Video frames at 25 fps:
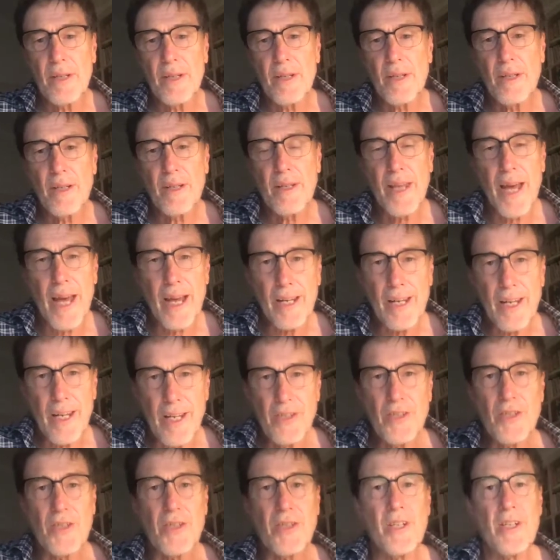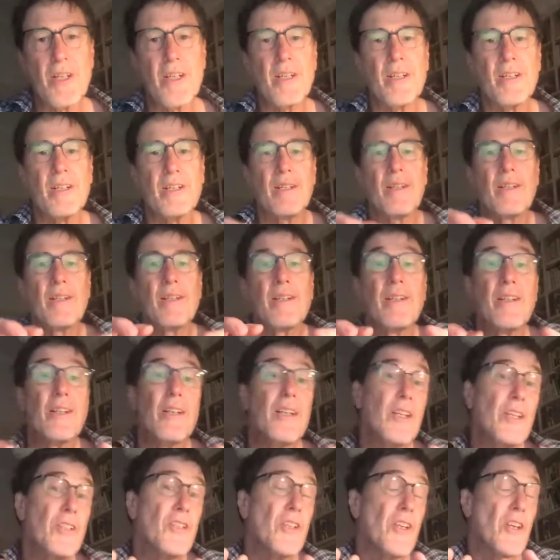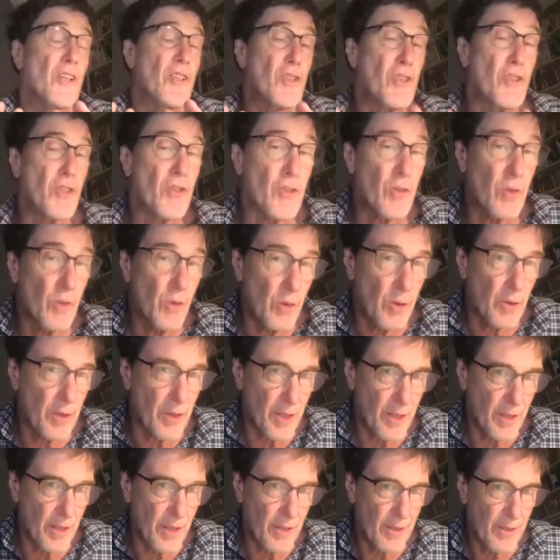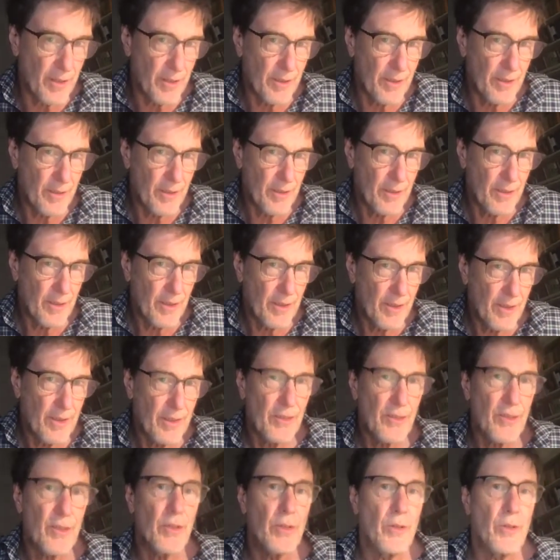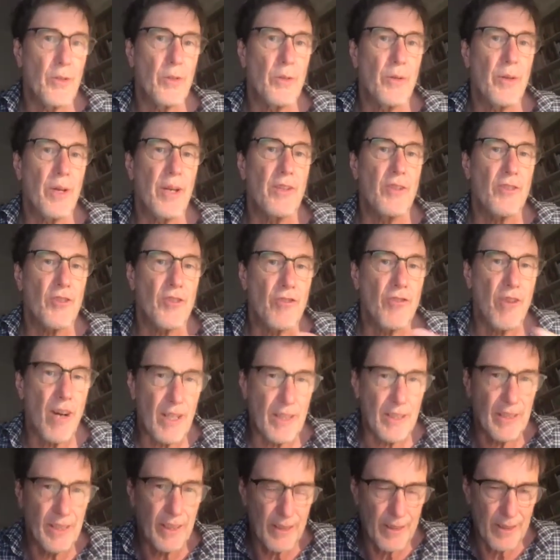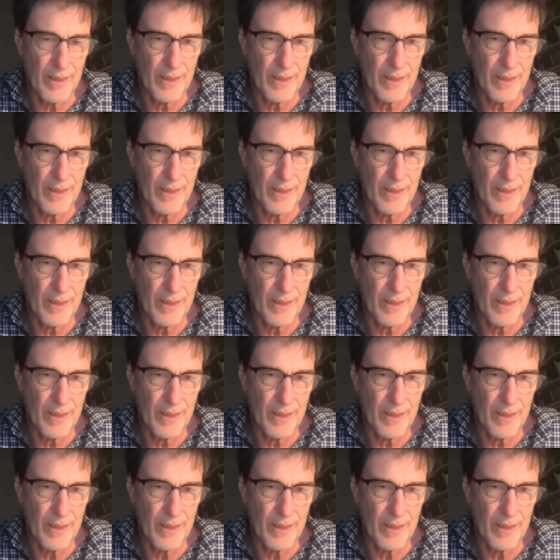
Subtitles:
that instinct needs a story to instruct it.